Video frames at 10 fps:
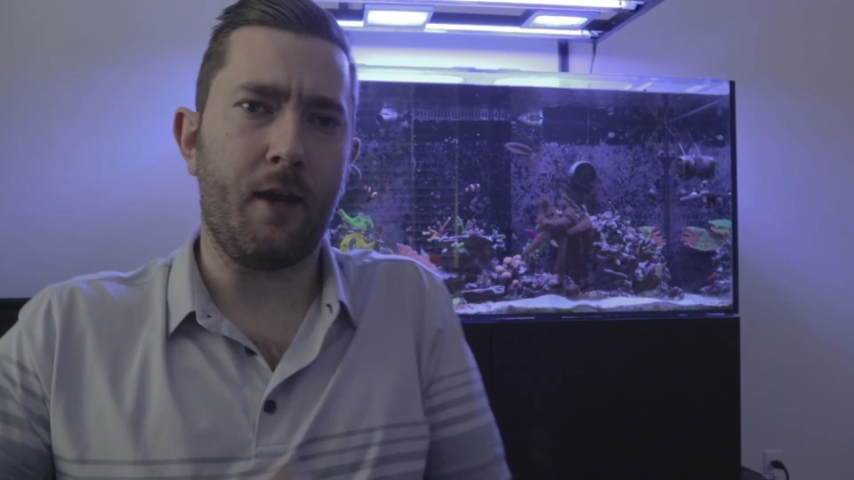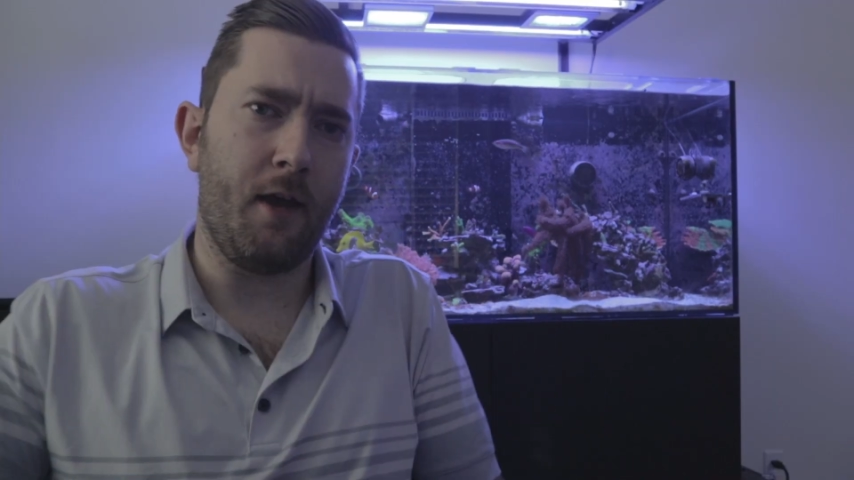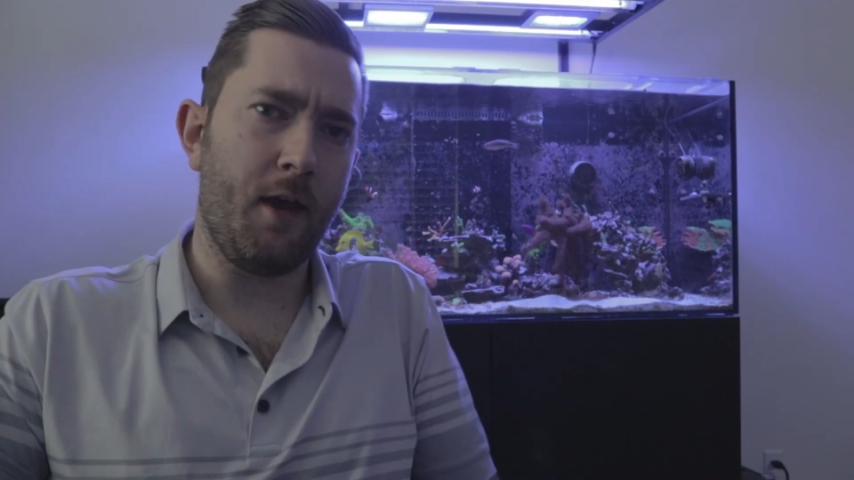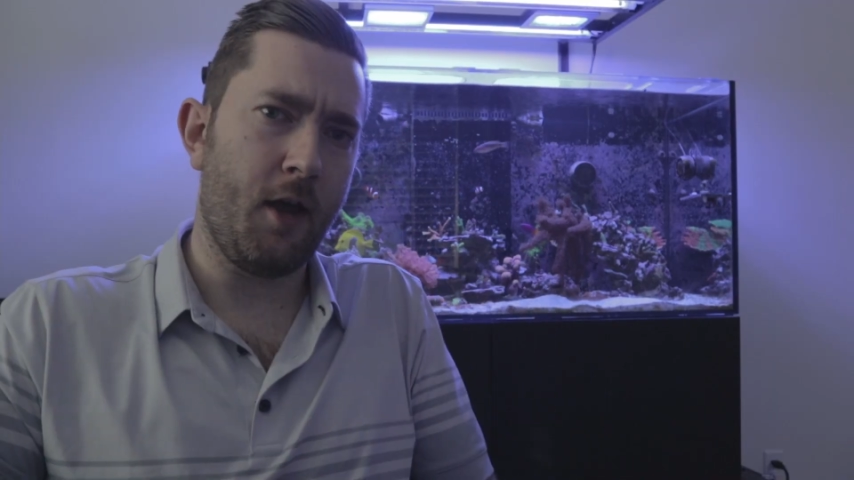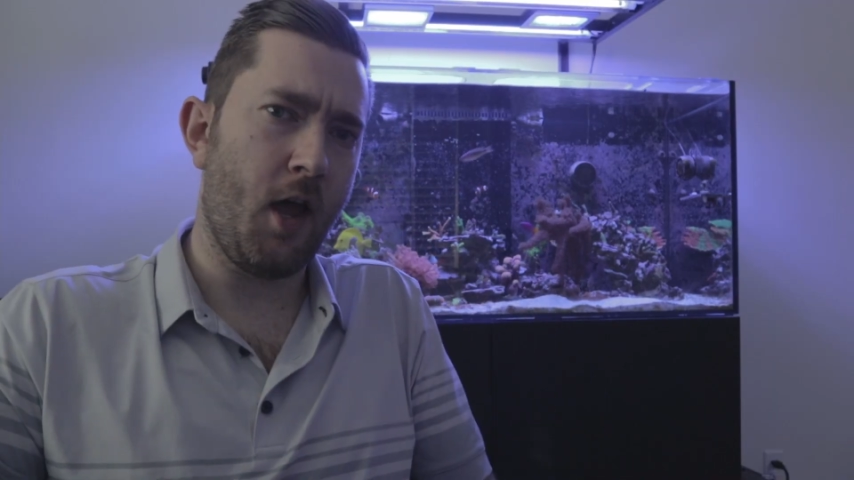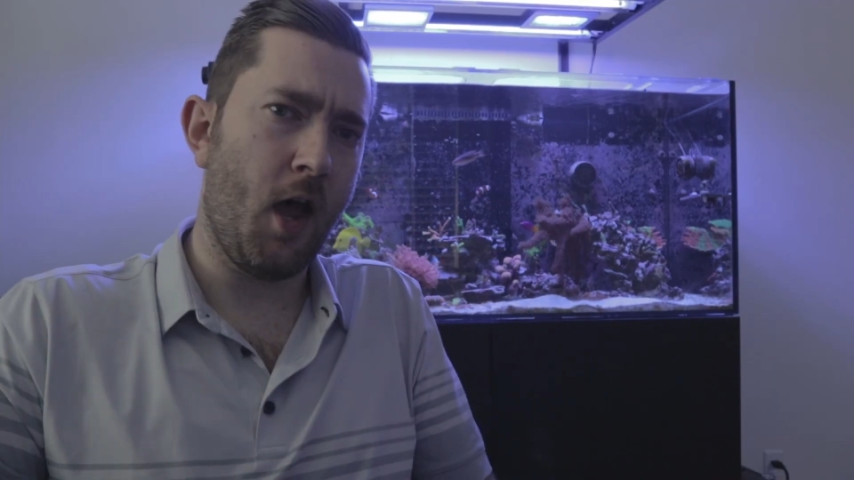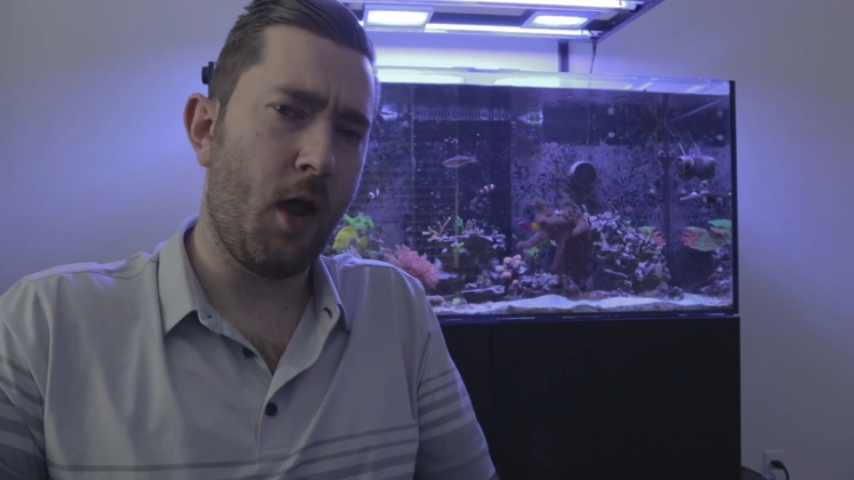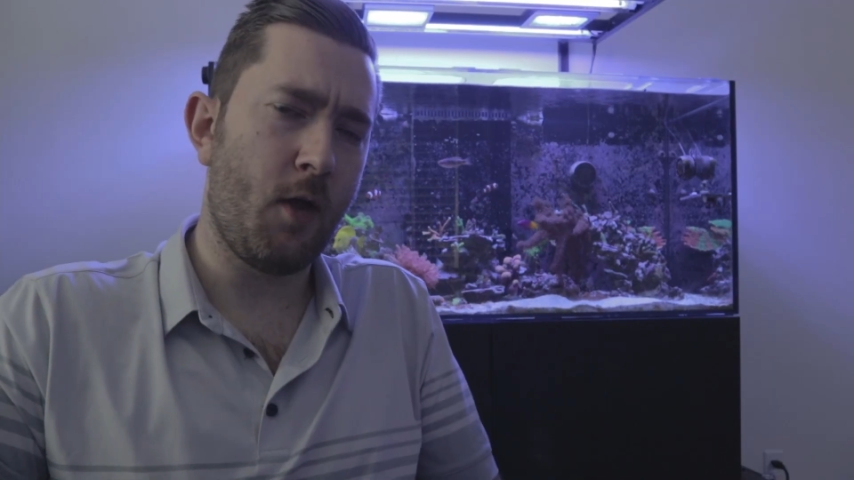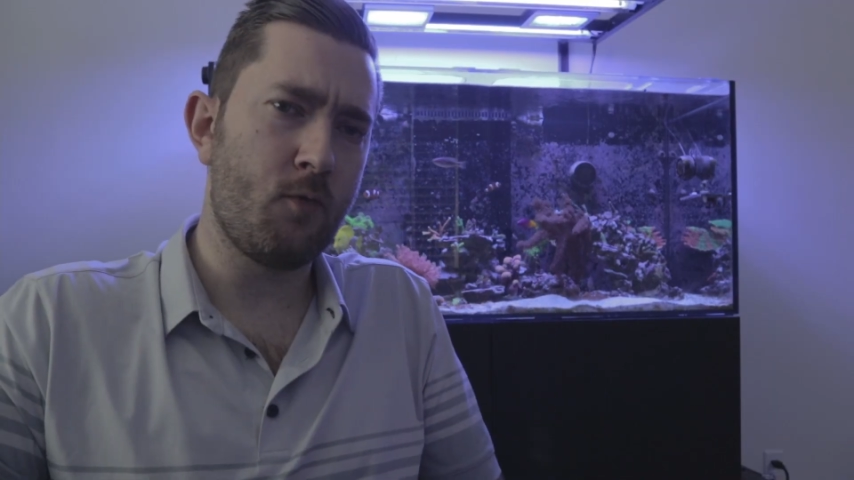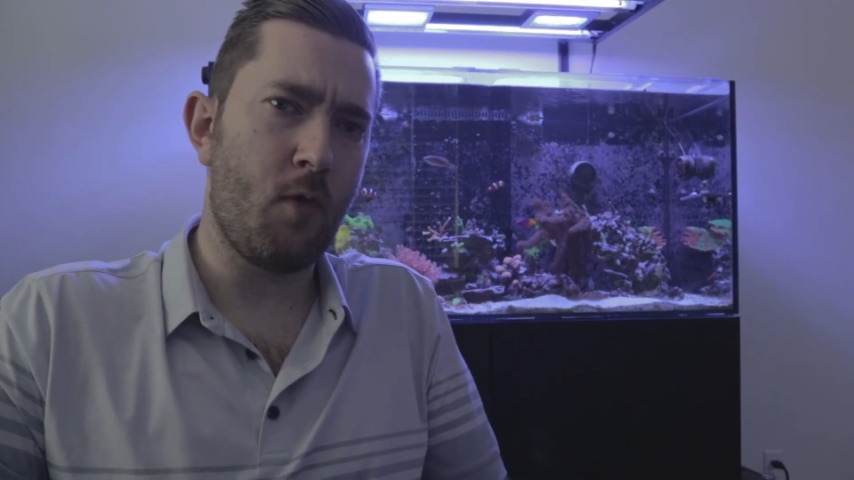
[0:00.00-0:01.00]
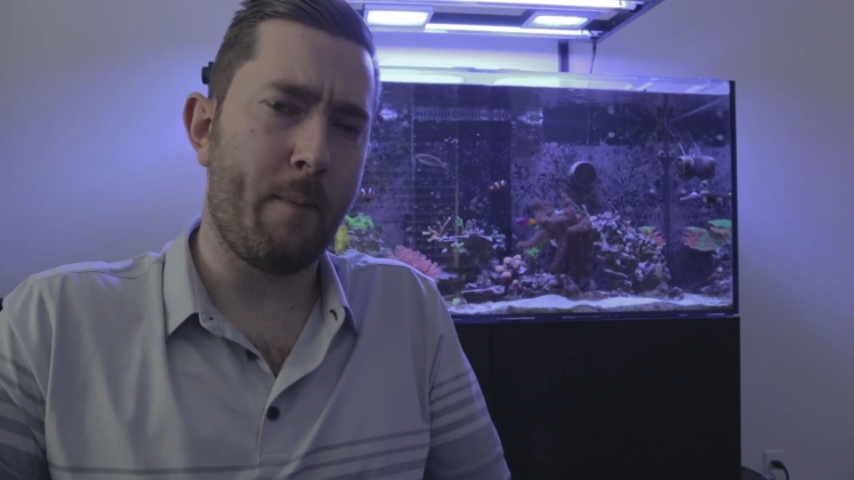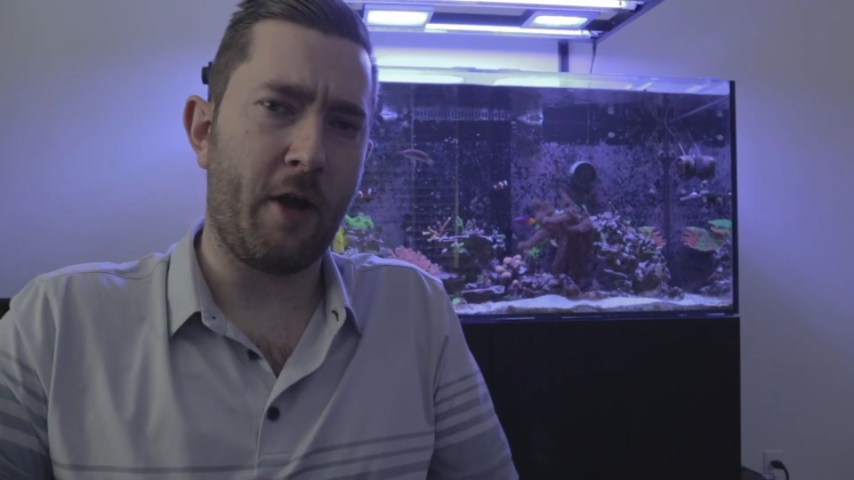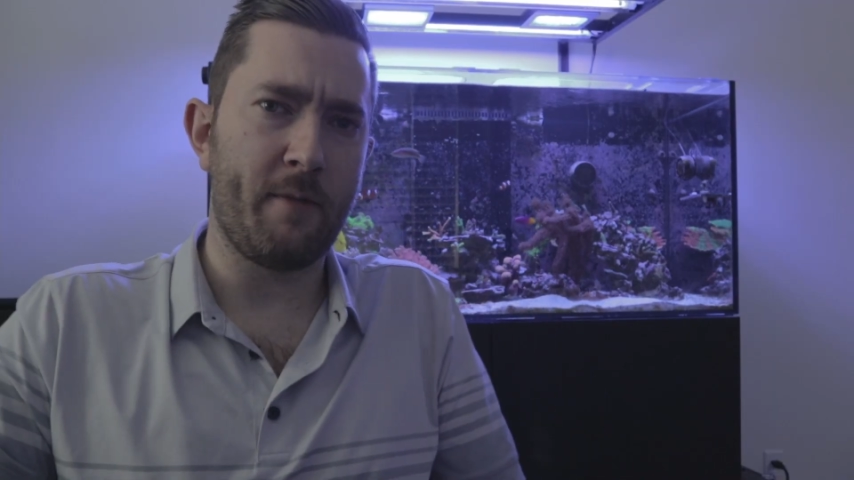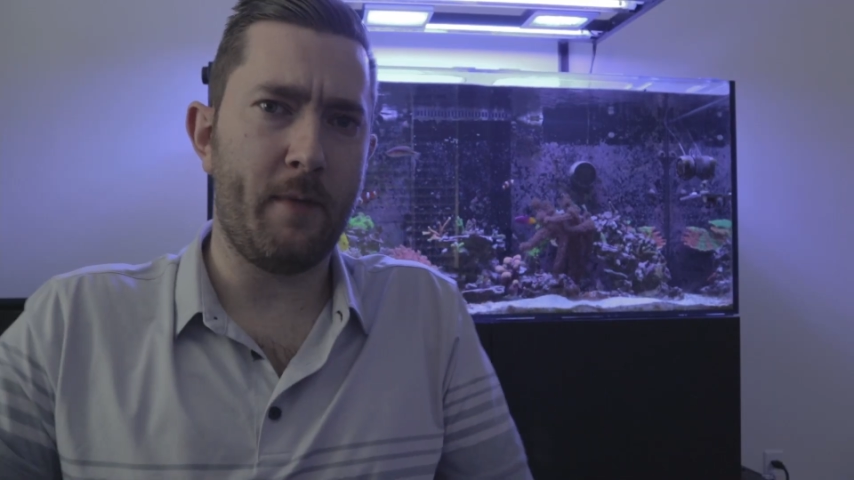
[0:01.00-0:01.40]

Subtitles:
About a